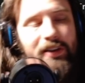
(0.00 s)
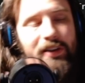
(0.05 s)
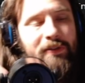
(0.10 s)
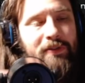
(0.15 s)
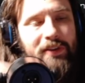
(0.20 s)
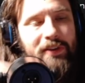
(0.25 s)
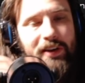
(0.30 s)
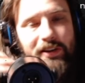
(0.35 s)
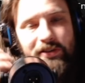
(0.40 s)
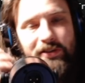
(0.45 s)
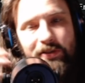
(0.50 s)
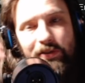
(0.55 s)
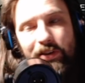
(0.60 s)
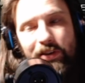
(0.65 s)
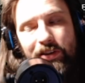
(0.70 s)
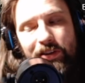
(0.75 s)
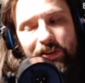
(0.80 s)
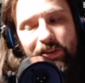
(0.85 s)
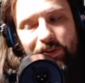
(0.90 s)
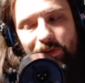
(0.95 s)
If you guys do
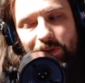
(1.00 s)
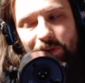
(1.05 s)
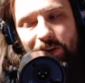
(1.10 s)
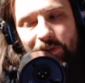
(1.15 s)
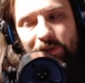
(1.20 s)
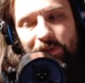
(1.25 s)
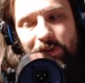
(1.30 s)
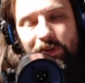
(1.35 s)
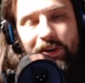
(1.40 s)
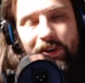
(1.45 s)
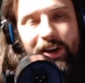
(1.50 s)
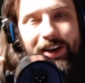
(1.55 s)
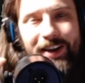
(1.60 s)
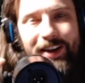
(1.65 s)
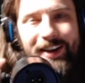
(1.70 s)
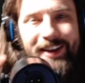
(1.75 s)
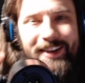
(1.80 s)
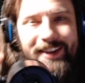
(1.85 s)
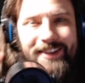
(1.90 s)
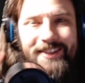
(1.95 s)
not know, if you
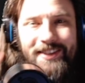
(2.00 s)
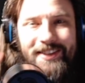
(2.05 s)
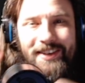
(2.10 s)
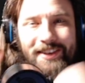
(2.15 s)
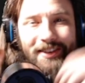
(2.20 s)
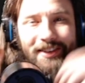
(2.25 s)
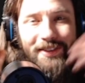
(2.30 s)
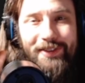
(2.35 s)
guys